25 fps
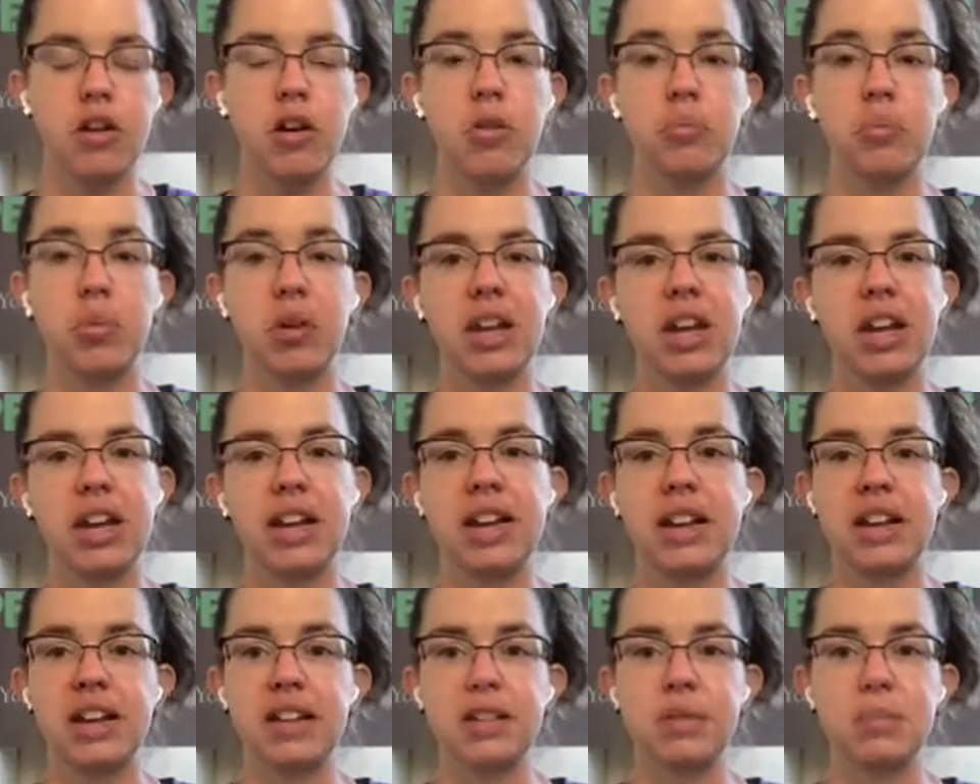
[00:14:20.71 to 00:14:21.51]
But like
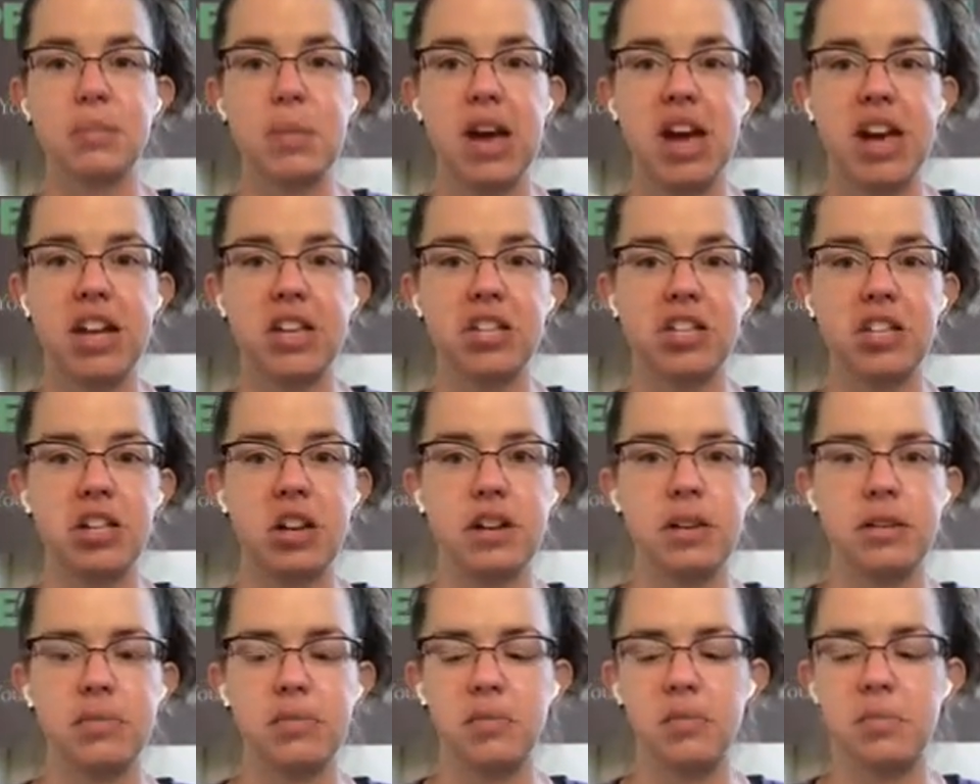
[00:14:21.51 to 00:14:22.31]
next batch
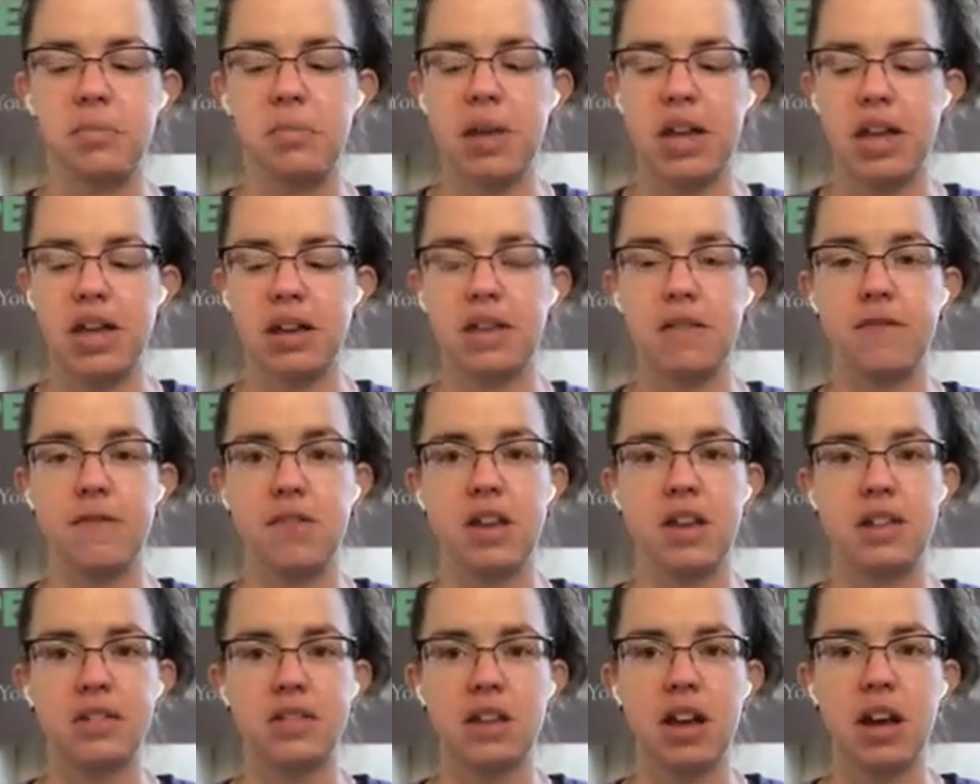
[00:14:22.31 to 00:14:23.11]
I make of
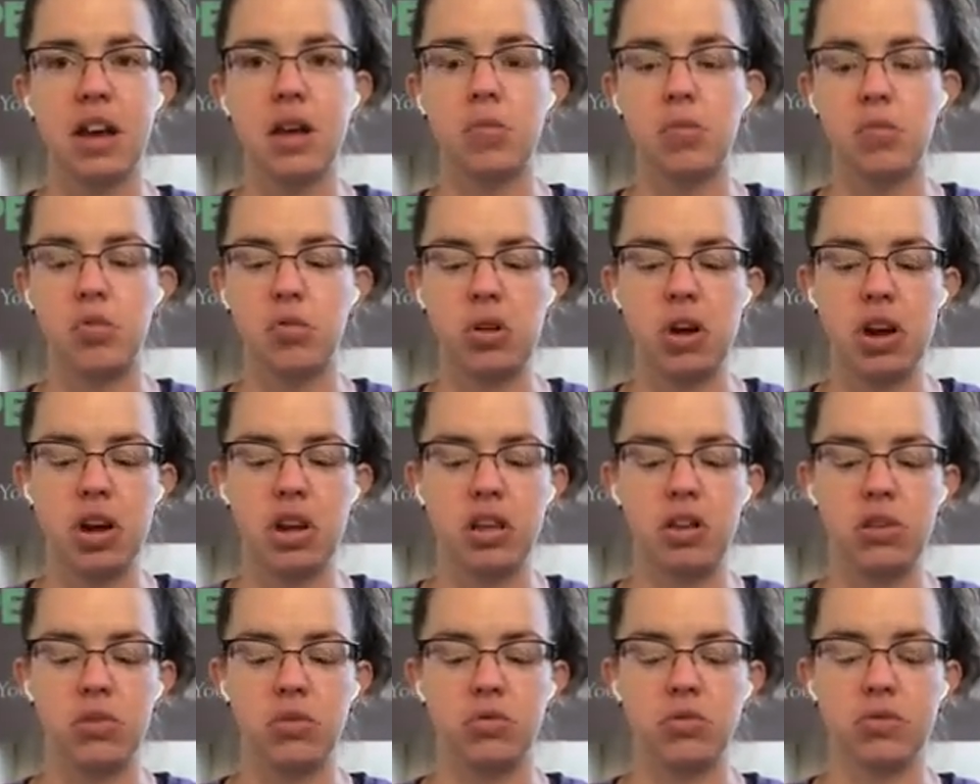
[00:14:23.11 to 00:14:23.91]
this, I will not
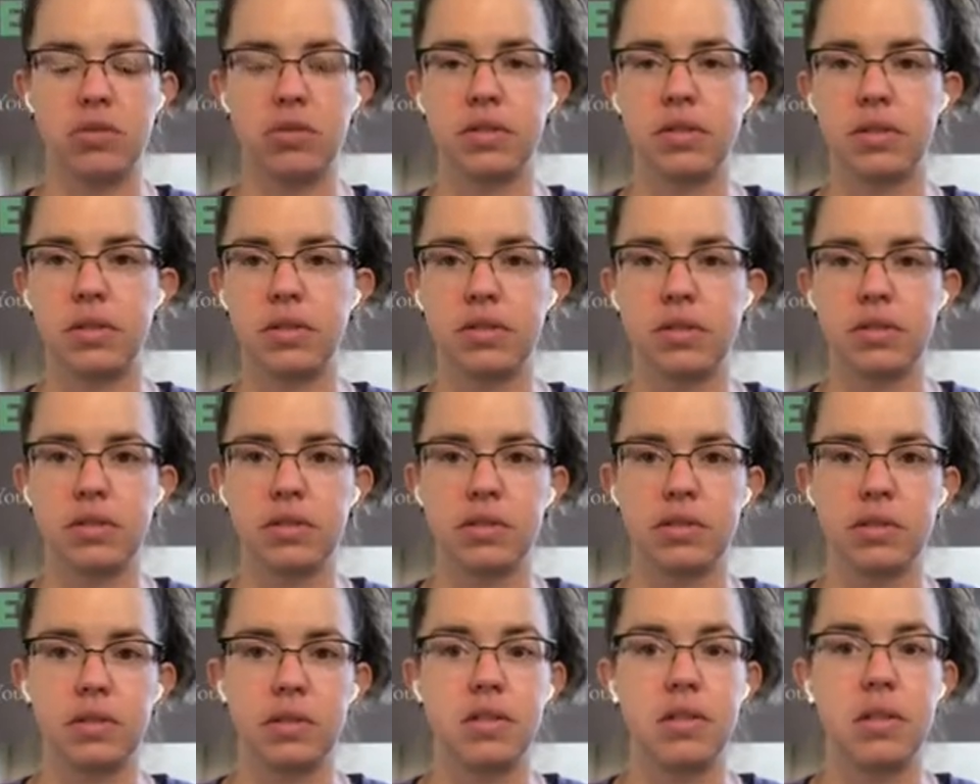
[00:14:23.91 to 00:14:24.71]
use this
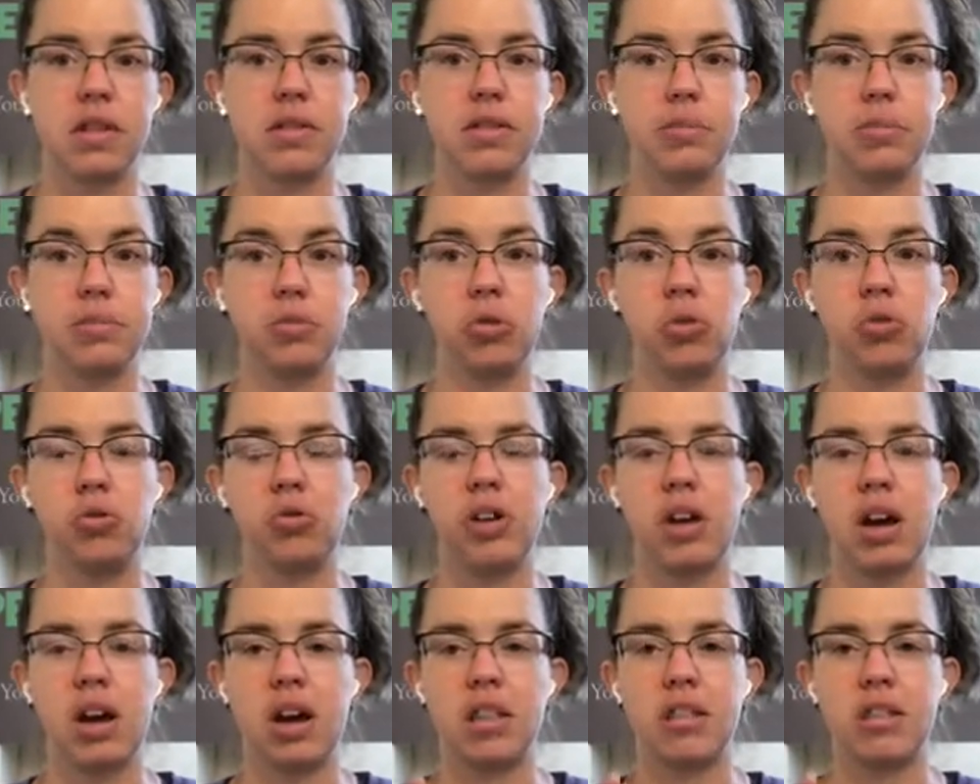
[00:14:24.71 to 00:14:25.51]
blue dye.